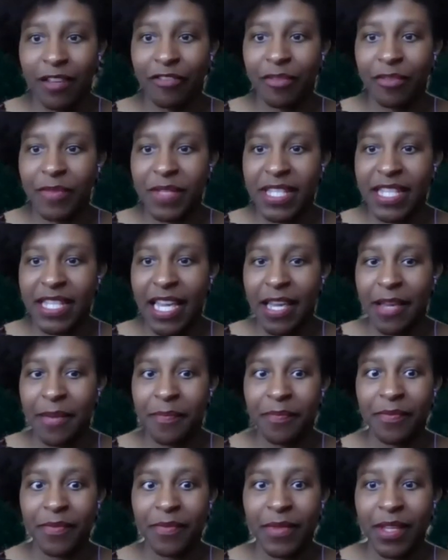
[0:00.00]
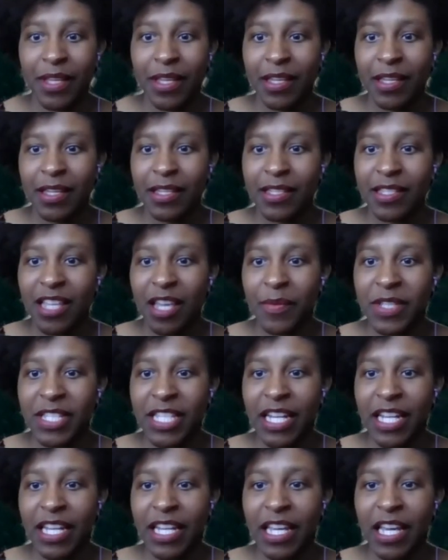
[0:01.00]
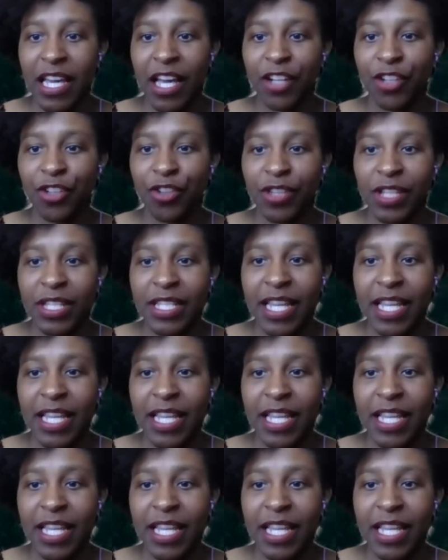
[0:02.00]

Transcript: From the same attendee, under the